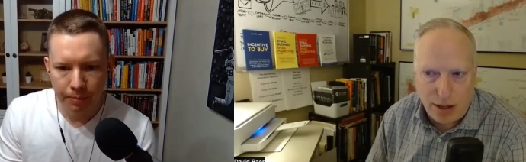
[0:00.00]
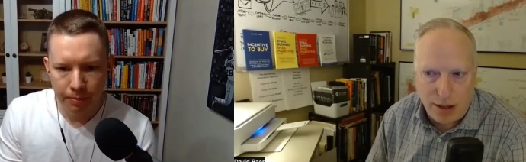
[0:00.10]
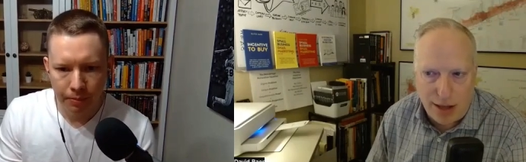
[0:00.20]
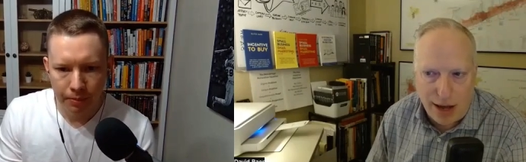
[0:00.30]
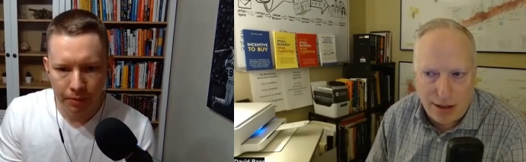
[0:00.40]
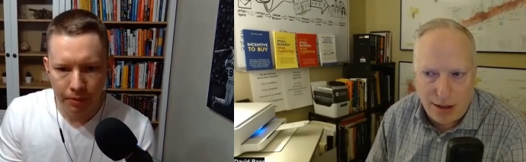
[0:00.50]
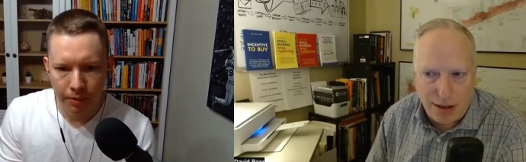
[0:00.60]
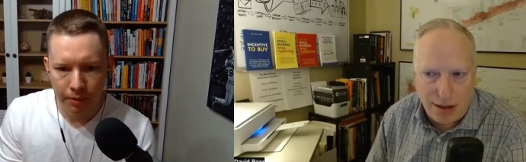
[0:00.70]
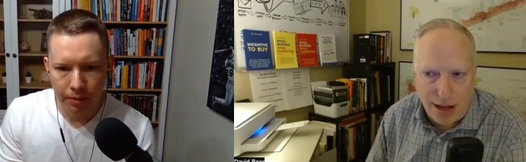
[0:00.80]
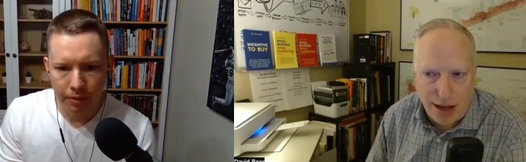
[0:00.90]
Speaker 1: that
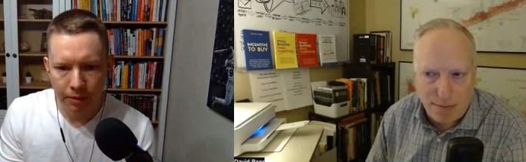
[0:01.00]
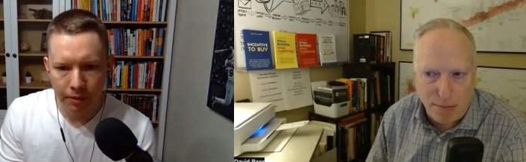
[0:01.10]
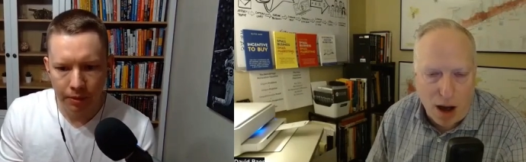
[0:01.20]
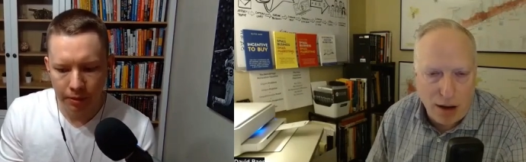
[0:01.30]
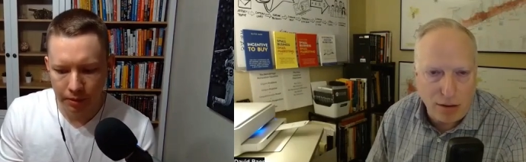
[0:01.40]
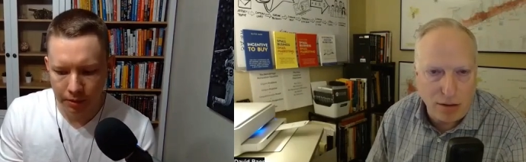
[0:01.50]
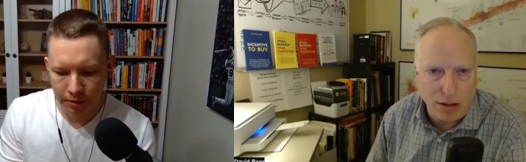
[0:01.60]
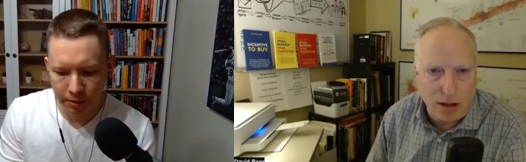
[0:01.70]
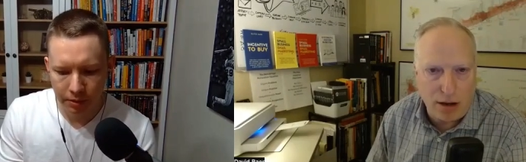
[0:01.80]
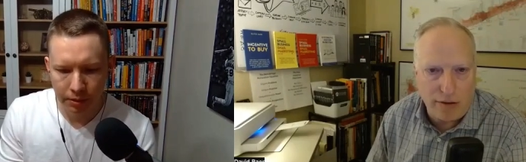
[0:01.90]
that
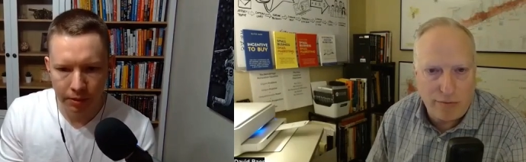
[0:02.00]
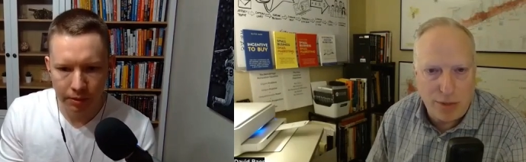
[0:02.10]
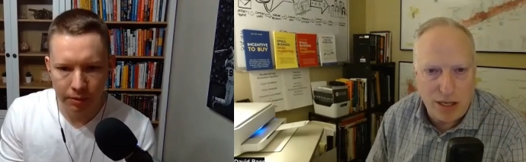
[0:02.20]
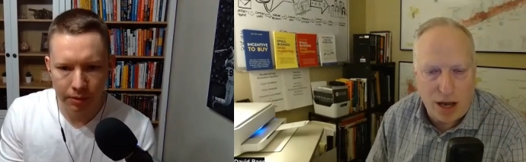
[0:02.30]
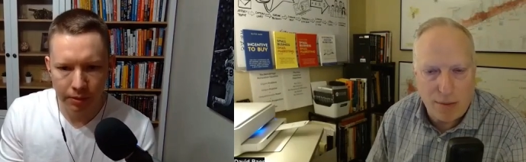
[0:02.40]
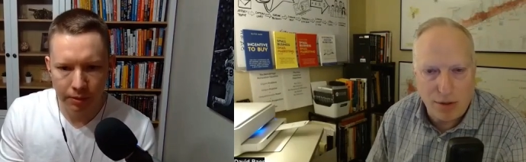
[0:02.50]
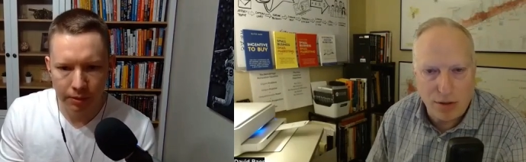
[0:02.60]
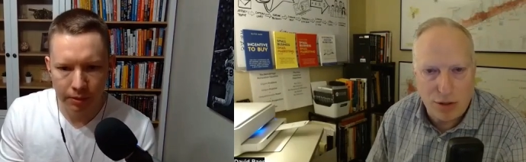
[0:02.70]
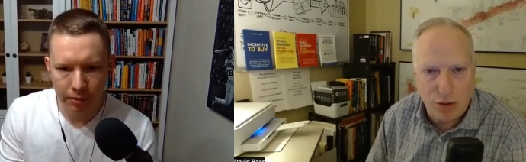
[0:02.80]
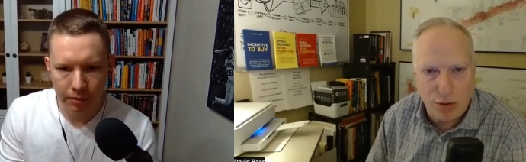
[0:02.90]
model of being able
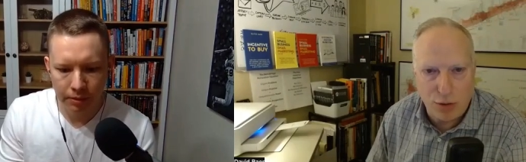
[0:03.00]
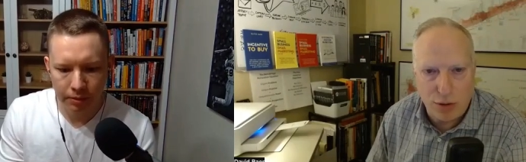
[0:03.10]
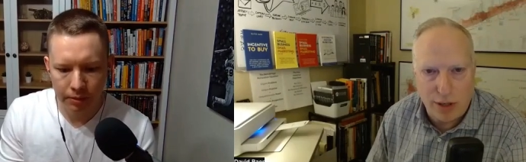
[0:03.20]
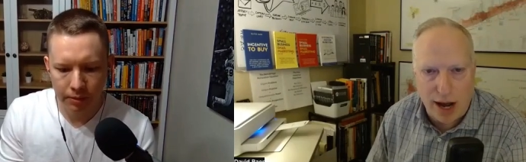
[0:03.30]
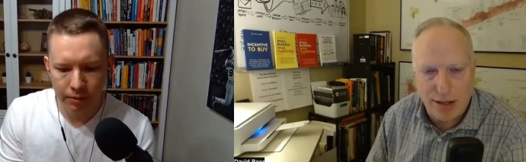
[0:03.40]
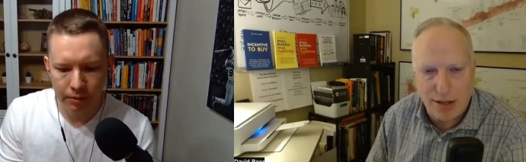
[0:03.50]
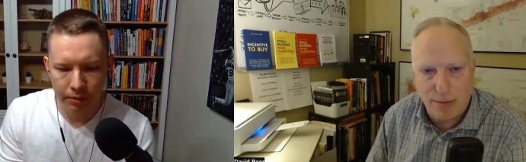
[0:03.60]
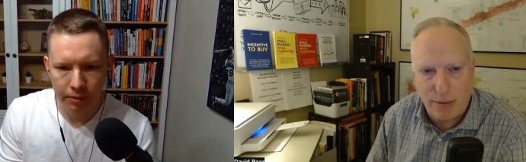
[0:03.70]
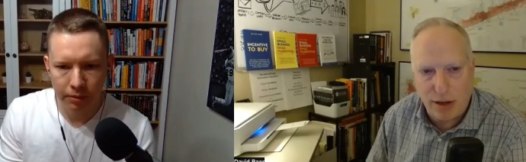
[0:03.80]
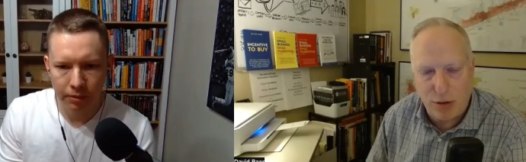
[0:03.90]
to guide
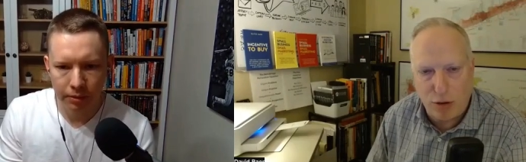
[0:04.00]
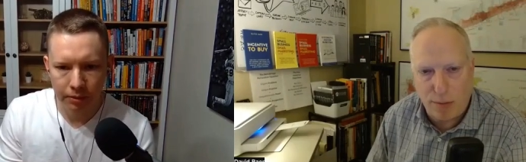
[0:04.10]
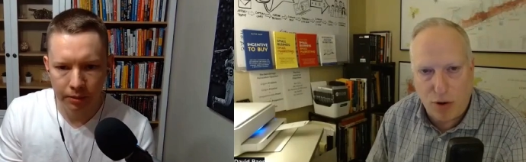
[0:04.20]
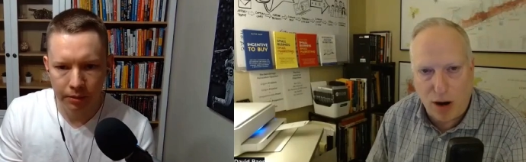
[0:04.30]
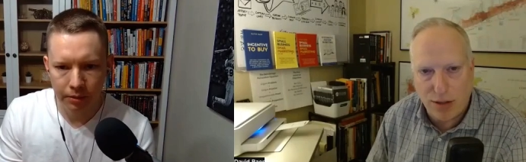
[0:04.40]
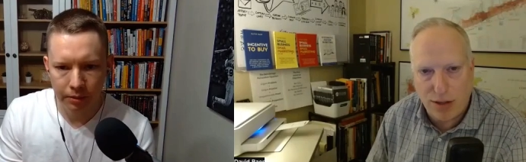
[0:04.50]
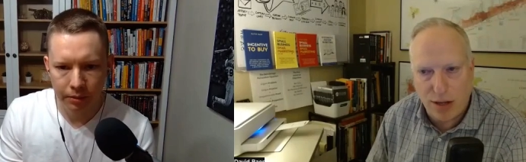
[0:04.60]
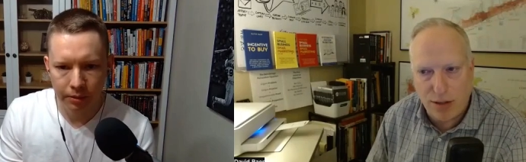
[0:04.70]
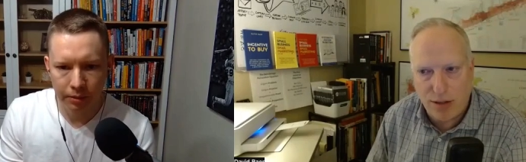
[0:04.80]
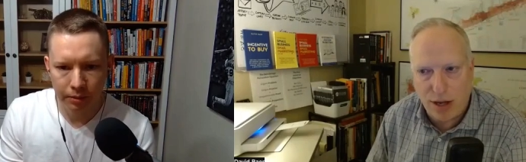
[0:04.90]
somebody through a
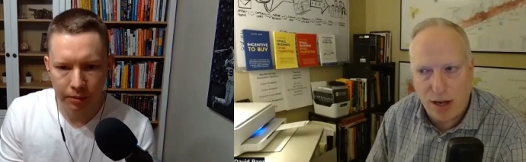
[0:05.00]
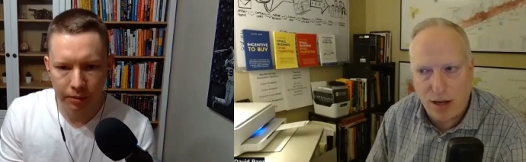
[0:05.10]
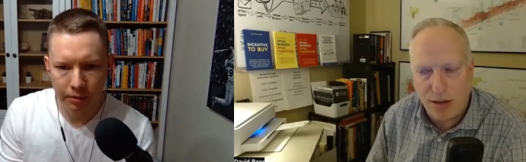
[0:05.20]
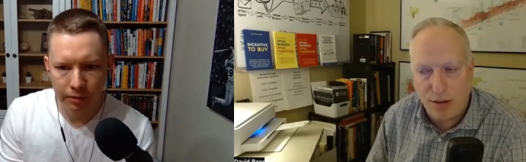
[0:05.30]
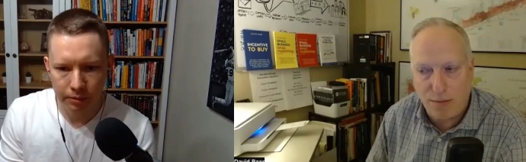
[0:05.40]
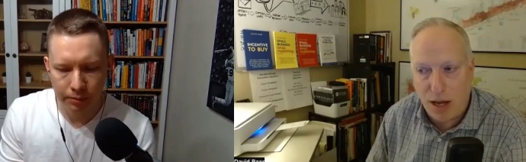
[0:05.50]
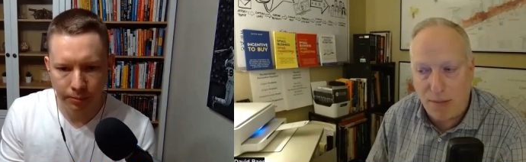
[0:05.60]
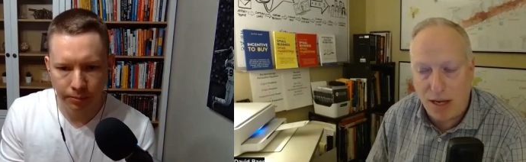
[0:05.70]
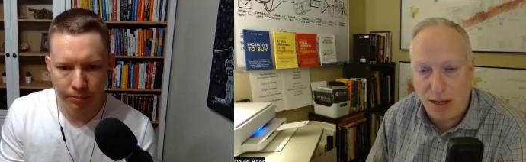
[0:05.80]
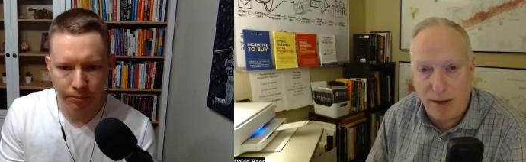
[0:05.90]
process and
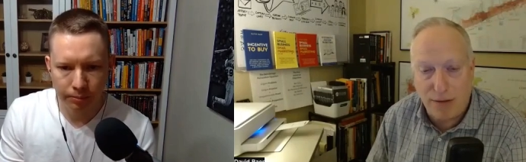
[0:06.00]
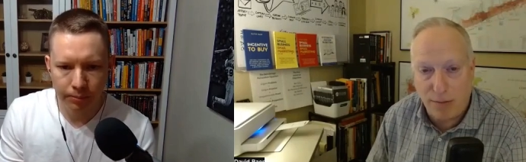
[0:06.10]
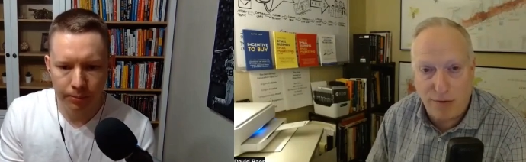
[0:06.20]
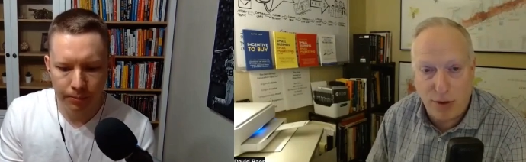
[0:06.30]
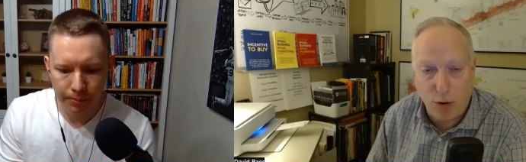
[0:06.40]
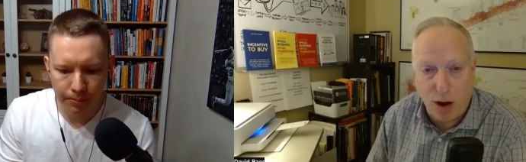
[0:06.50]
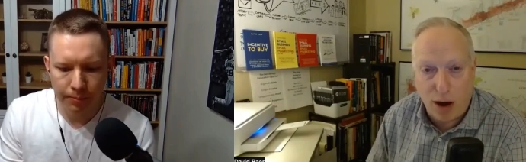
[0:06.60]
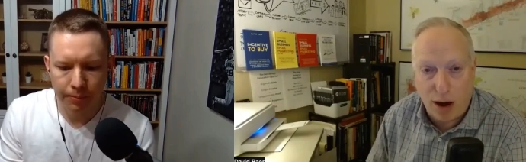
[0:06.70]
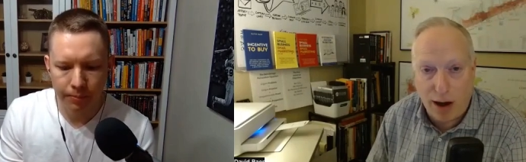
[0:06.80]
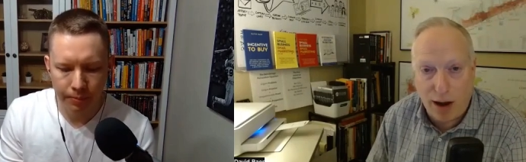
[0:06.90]
maybe give them a few
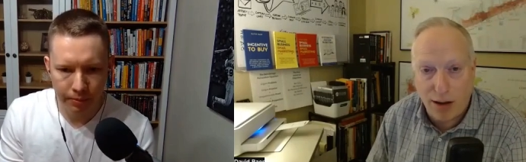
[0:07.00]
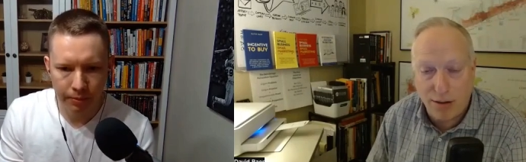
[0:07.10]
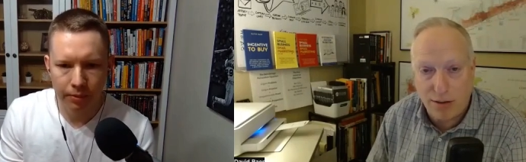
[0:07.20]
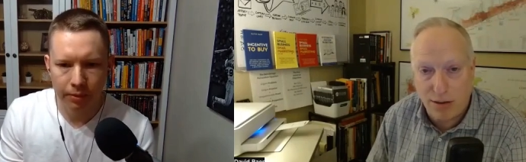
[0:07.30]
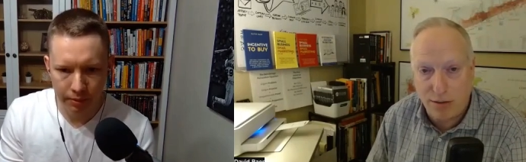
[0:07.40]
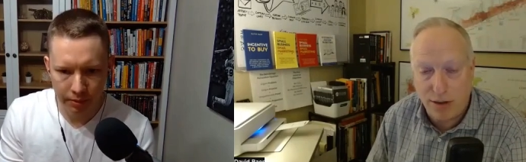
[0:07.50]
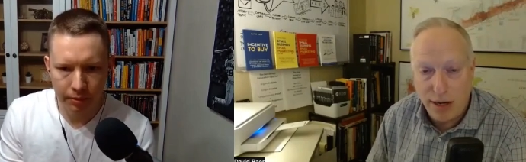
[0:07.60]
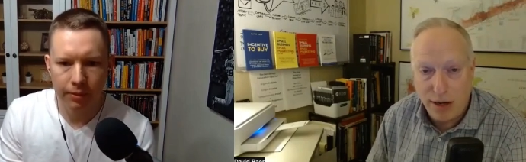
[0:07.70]
ahas and